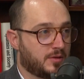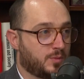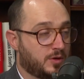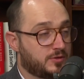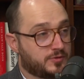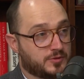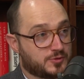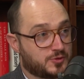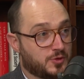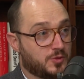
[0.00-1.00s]
Wonderful.
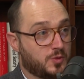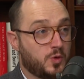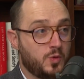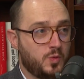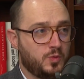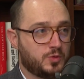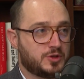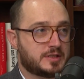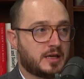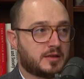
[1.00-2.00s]
So who would
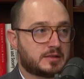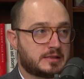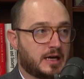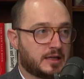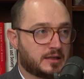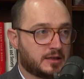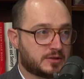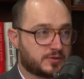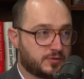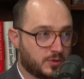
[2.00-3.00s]
you say this guideline
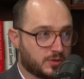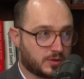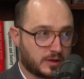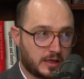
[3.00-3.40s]
is for?